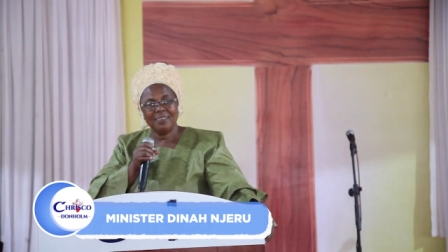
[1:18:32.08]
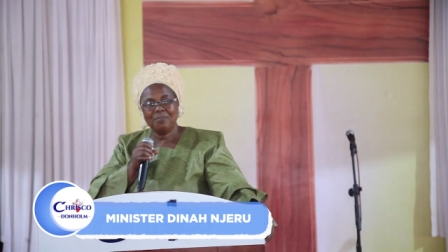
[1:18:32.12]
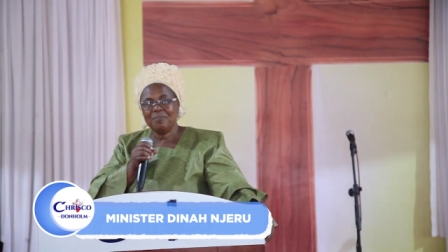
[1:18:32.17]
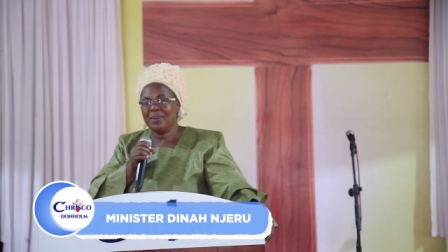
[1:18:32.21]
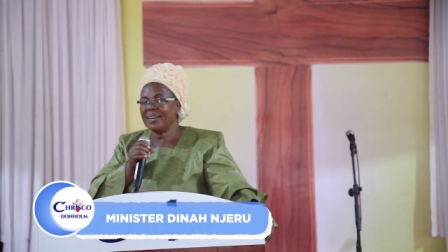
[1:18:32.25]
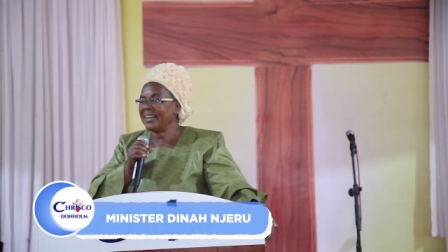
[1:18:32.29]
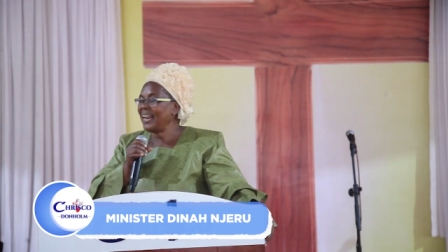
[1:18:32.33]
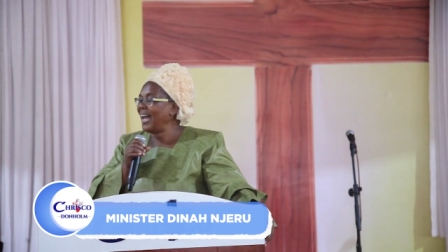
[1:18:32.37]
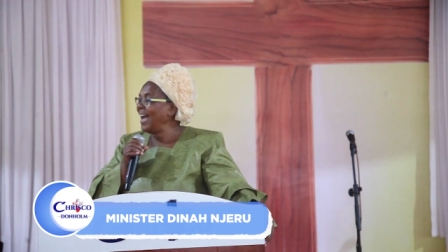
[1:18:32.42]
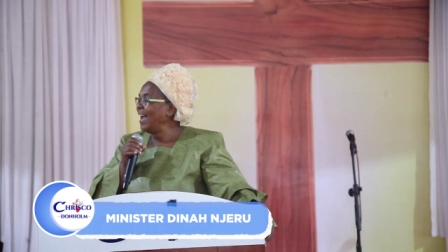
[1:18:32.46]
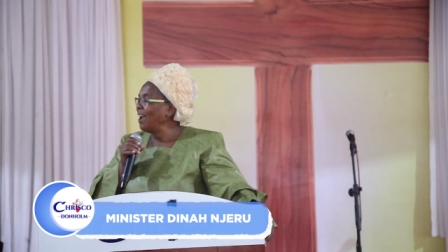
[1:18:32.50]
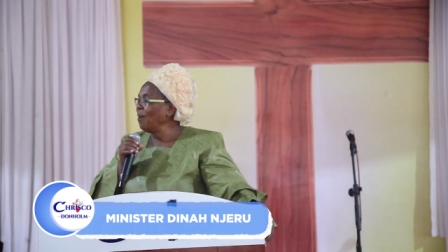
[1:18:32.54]

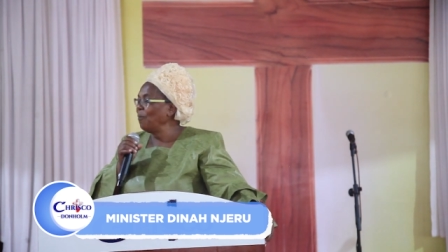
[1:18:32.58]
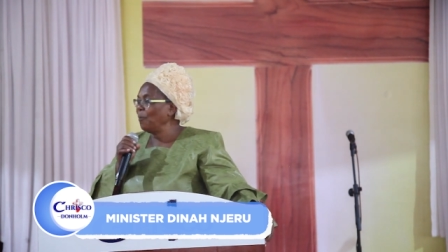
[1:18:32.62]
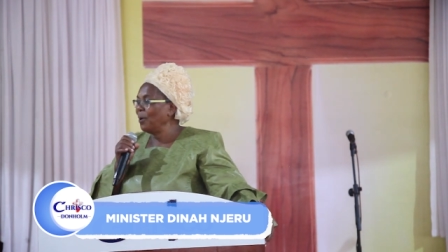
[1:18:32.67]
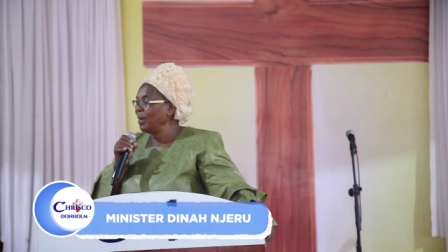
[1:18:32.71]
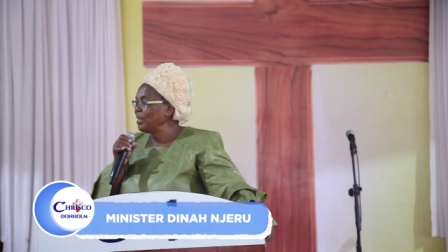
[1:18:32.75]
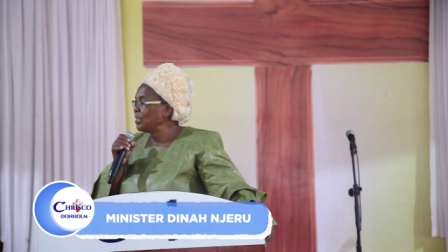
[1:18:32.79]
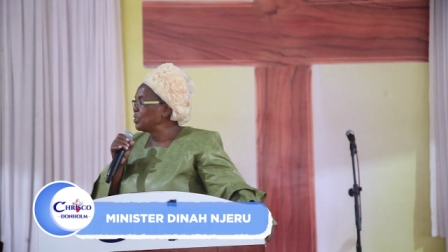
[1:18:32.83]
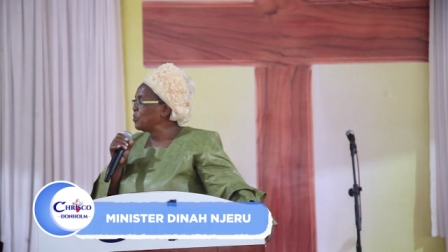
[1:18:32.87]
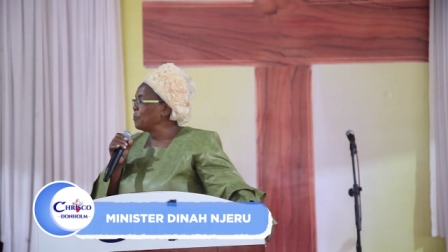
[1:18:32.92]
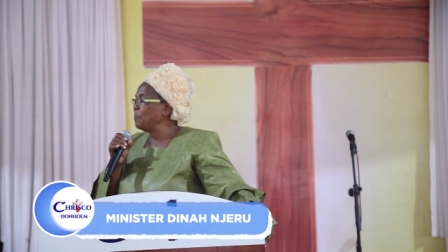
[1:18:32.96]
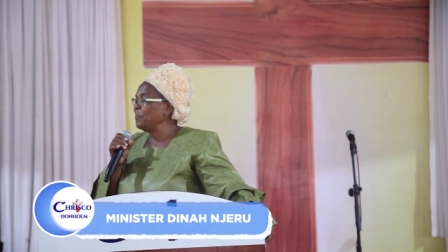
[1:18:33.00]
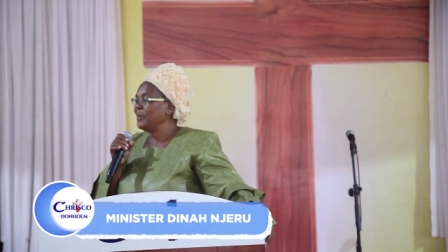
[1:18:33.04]
But I
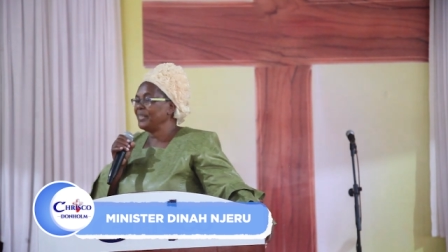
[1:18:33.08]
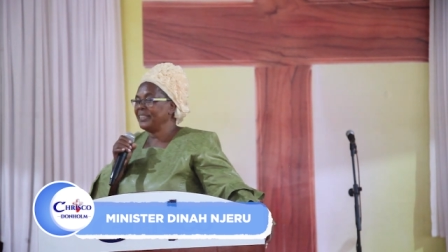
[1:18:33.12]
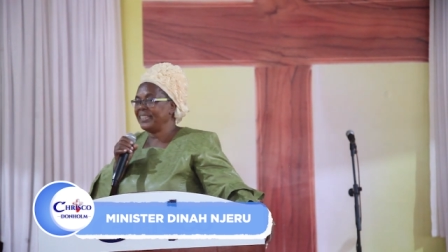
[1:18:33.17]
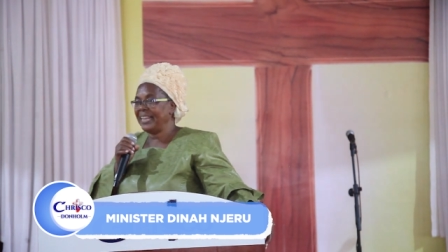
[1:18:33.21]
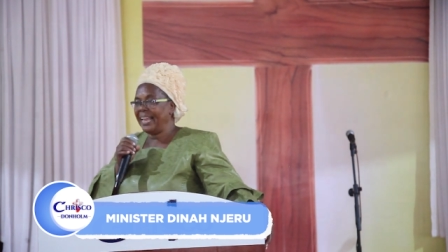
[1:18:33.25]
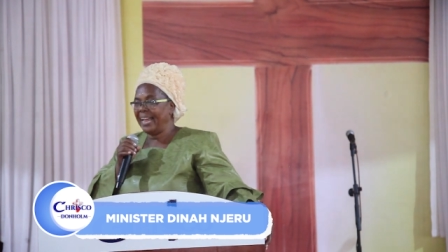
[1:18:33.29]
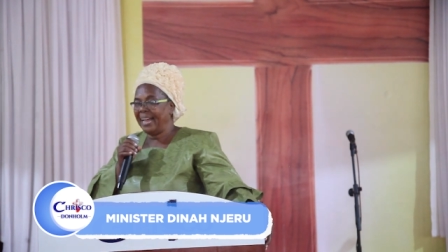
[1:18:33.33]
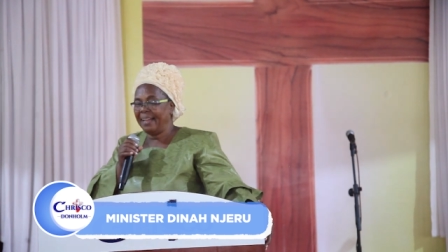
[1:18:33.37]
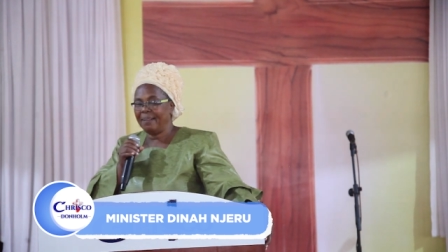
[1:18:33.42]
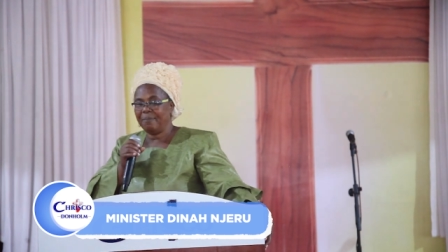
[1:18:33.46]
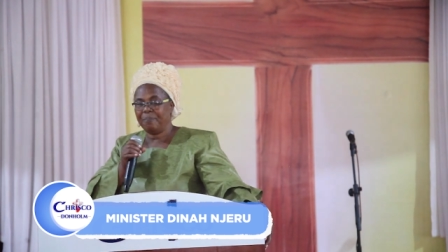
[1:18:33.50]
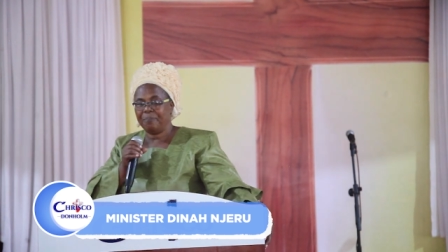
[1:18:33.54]
want to be
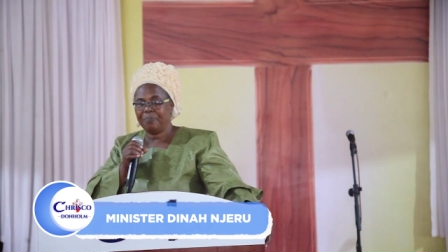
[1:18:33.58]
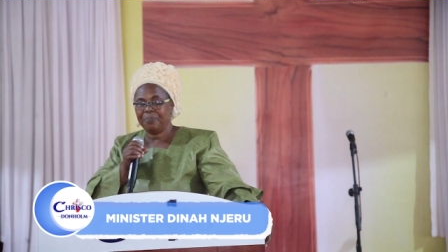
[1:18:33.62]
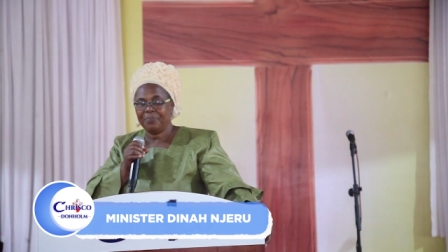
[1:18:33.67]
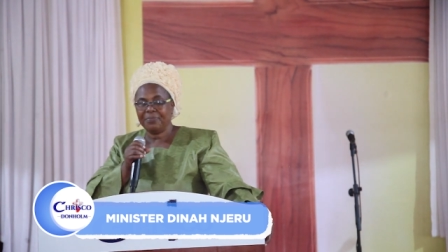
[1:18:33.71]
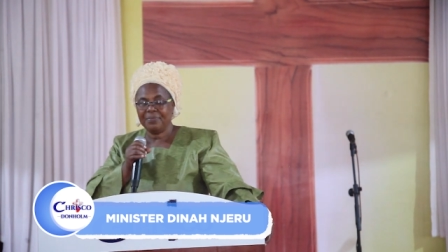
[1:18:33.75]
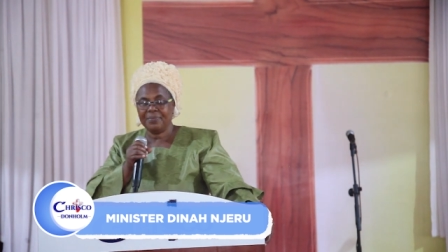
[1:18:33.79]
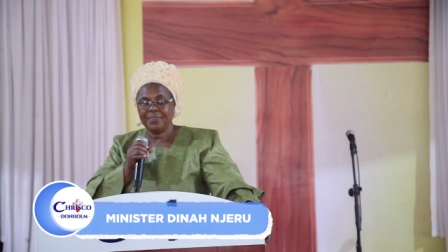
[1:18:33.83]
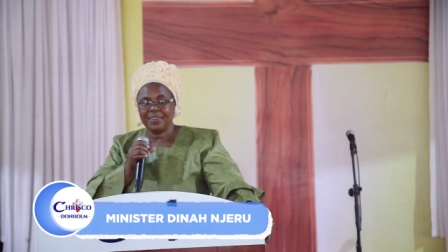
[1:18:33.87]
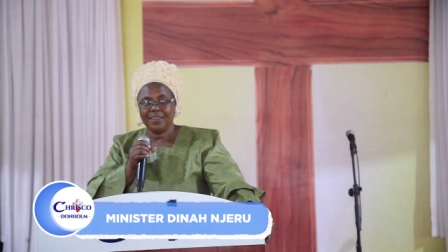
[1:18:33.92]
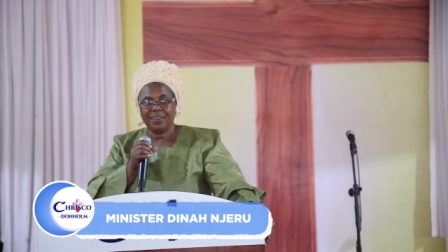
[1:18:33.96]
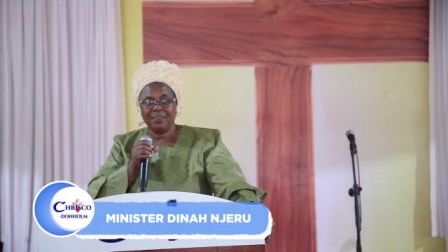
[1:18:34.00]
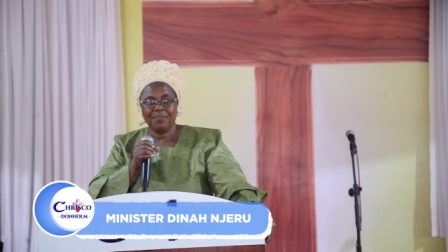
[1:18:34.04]
there.
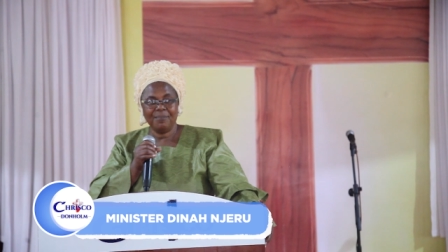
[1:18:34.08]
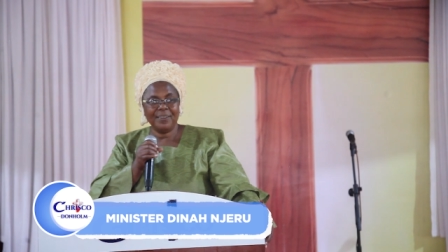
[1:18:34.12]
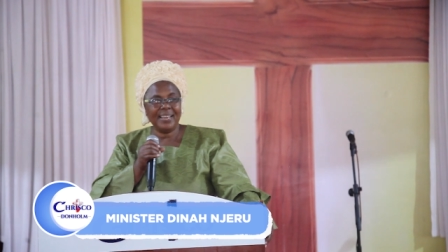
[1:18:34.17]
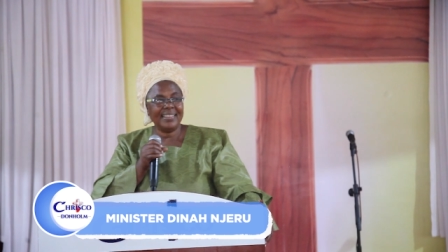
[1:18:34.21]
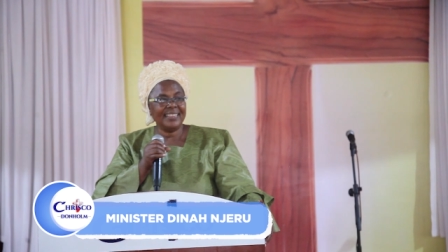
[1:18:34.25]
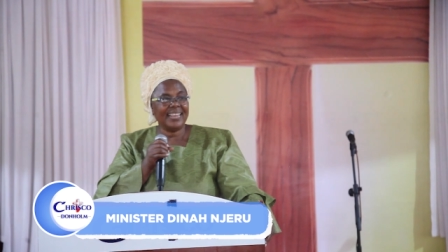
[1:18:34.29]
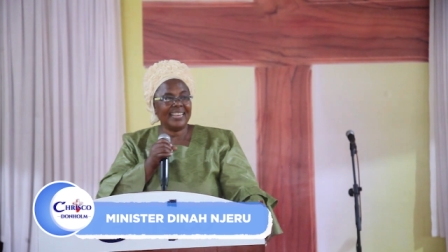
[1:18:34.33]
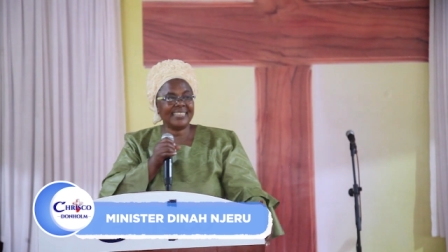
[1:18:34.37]
When